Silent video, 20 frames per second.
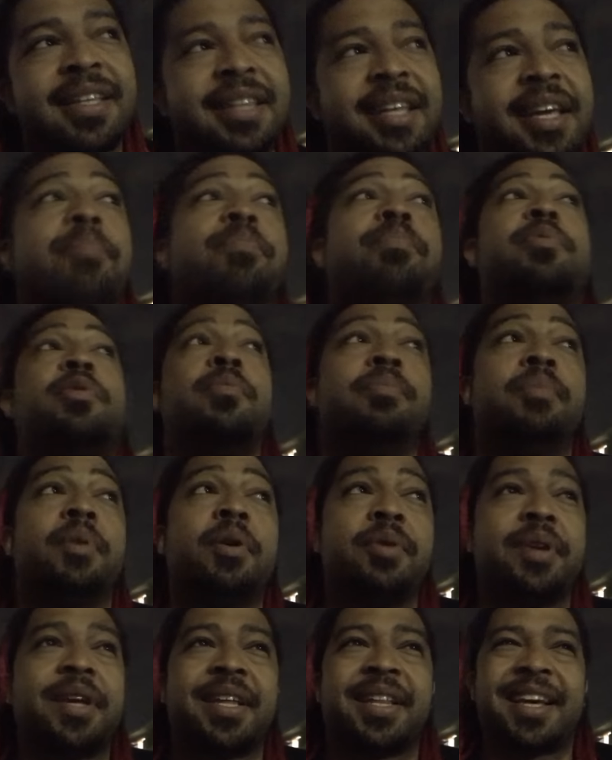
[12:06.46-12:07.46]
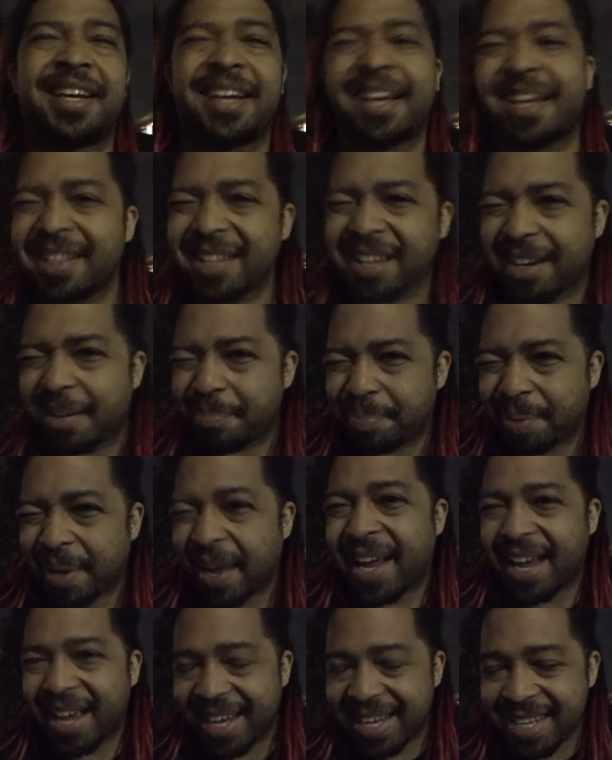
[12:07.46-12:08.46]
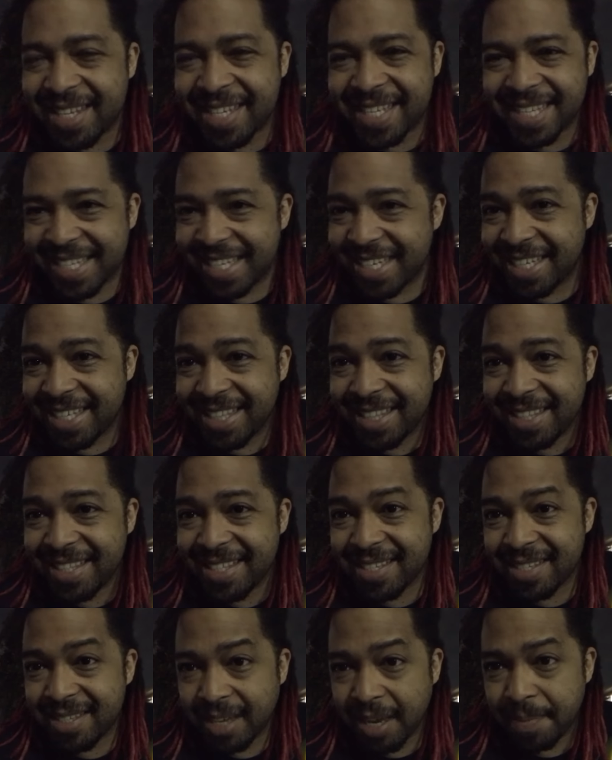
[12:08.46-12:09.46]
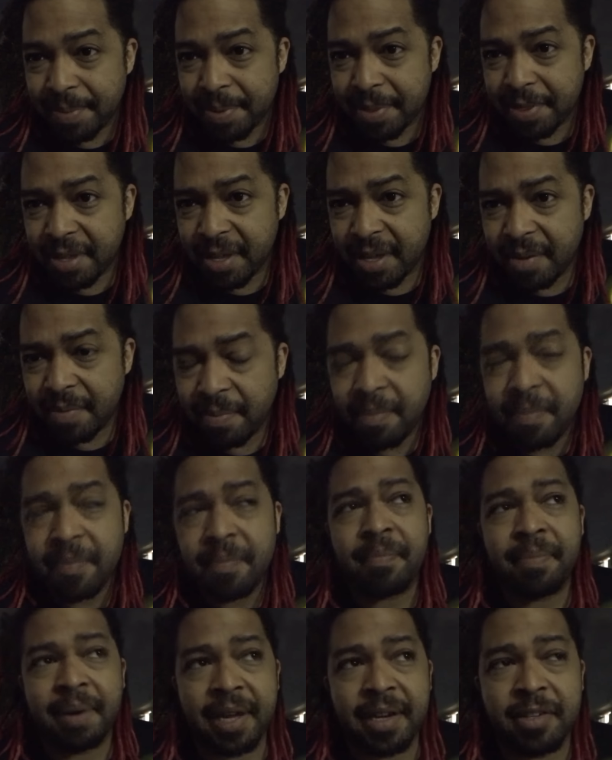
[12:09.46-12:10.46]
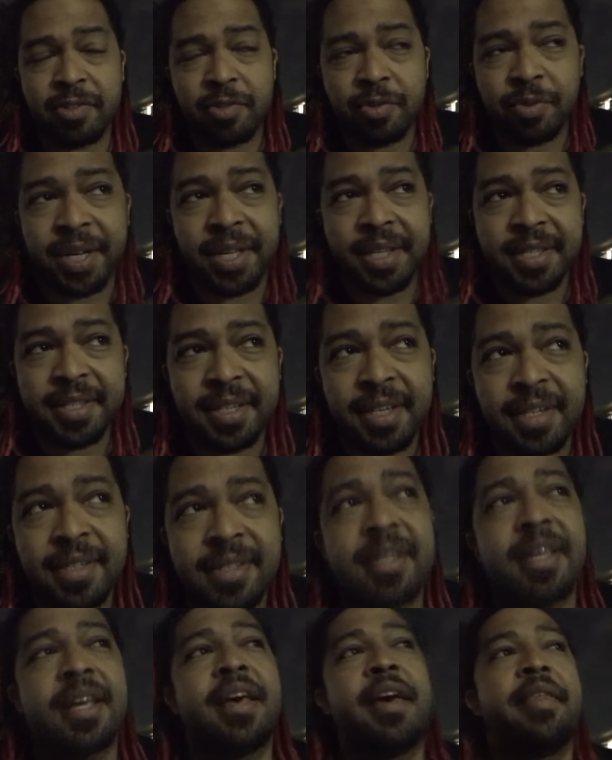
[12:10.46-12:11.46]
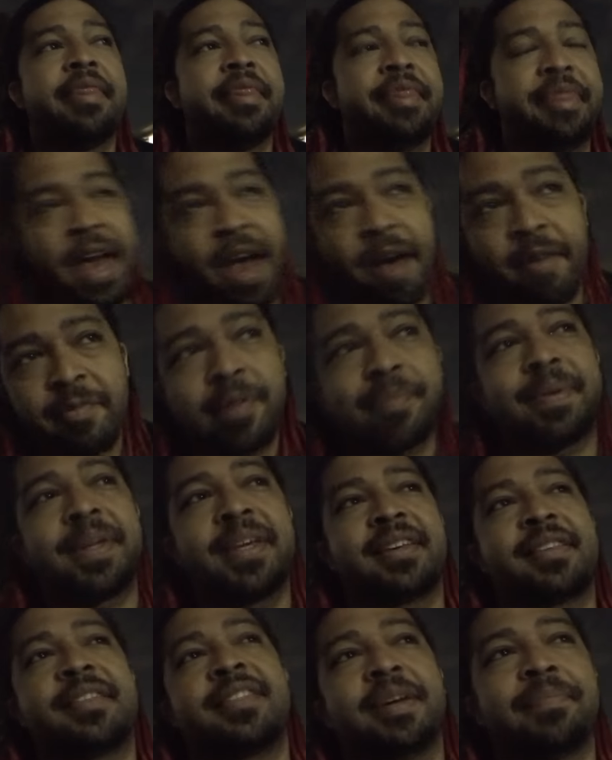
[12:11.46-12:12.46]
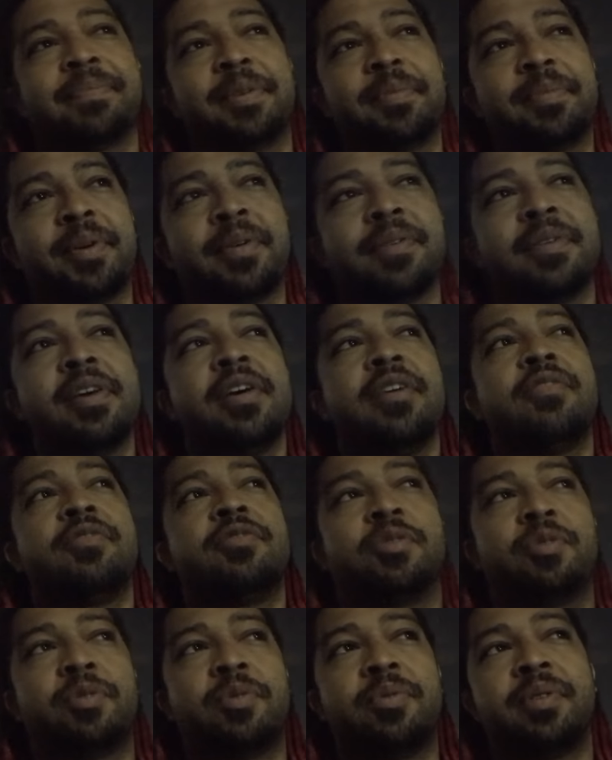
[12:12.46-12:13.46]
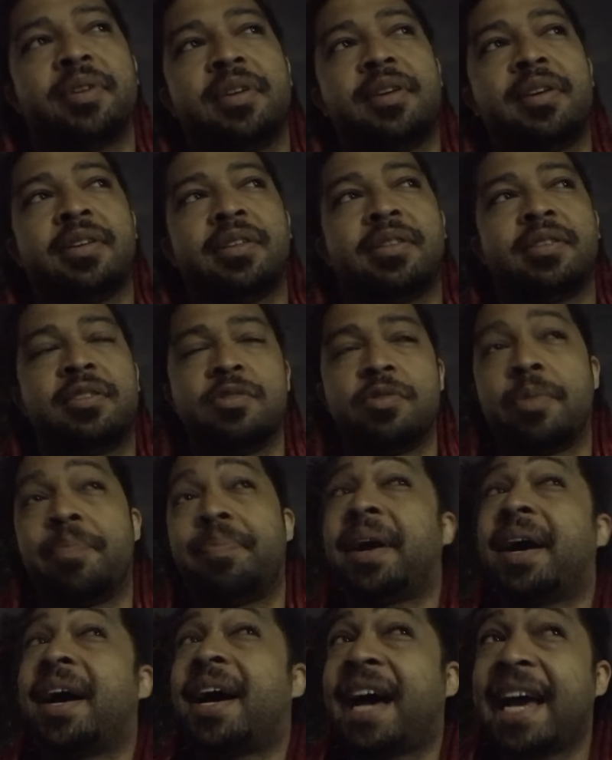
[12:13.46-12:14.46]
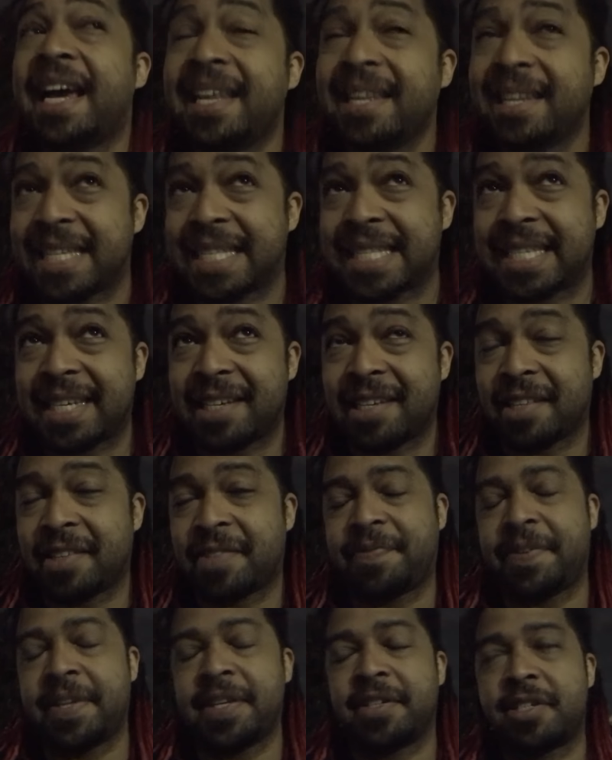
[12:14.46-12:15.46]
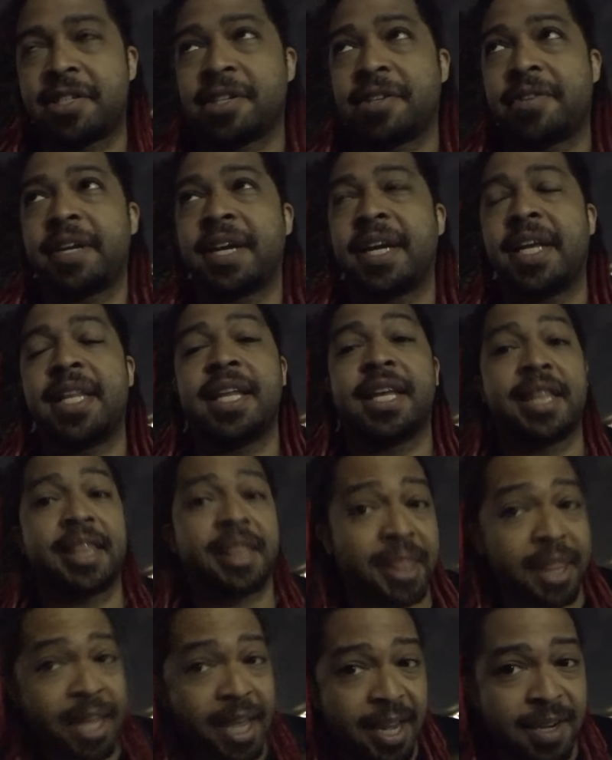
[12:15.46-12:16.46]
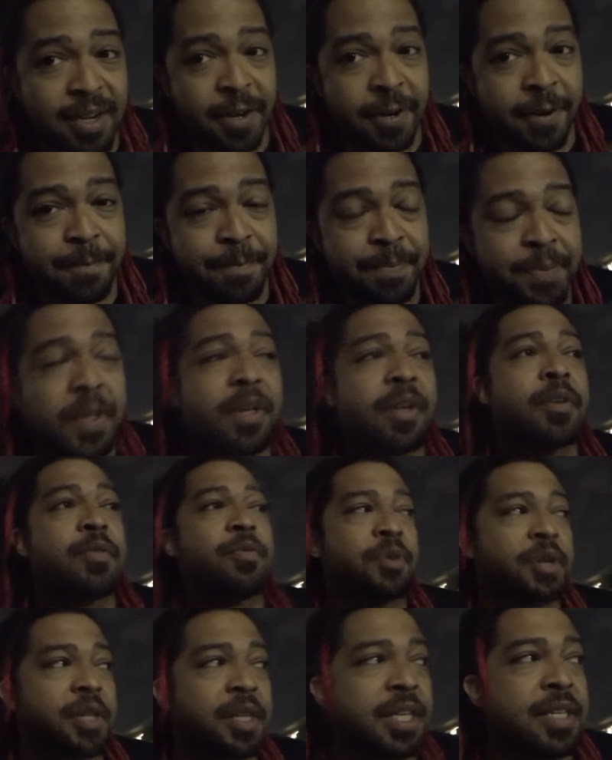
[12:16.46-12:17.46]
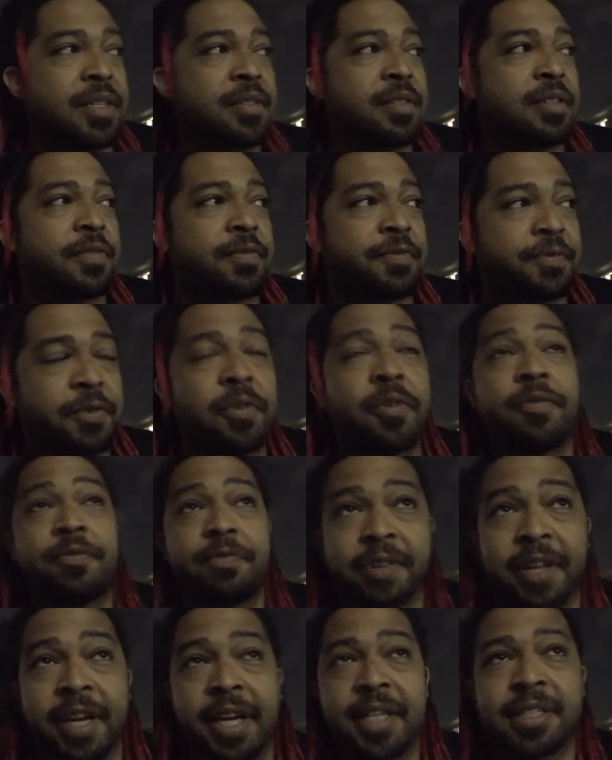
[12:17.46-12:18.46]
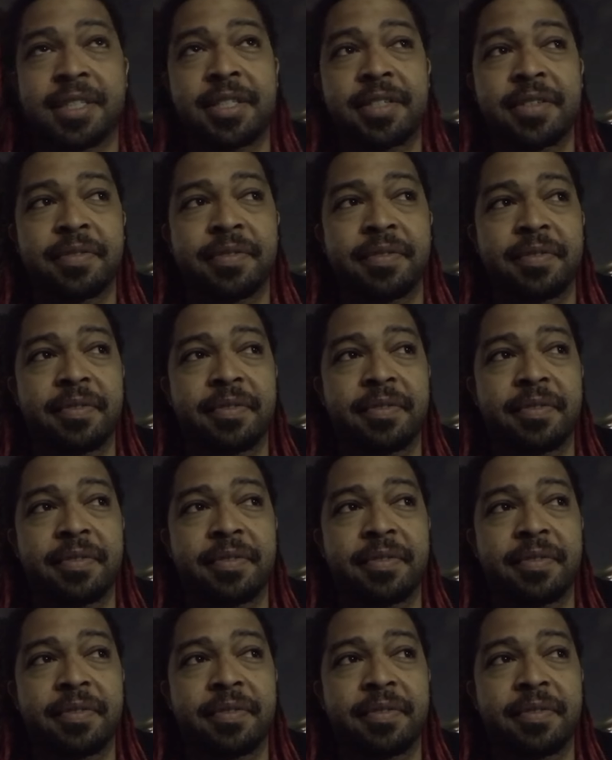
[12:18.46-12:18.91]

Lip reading: like promoting, like kind of like a behind the scenes type of thing by the 26th, that would be acceptable. So do a behind the scenes feature and then later release the full-fledged